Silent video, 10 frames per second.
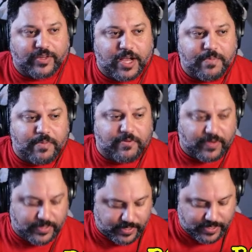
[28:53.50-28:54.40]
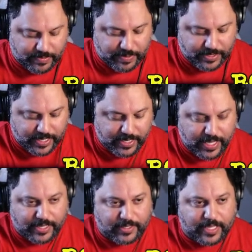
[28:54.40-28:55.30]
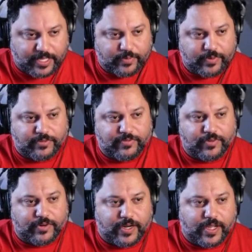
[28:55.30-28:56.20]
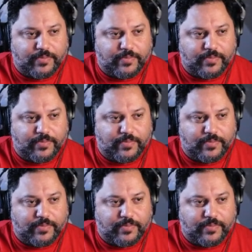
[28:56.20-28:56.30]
up if I did Dead by Daylight, like it would for, oh,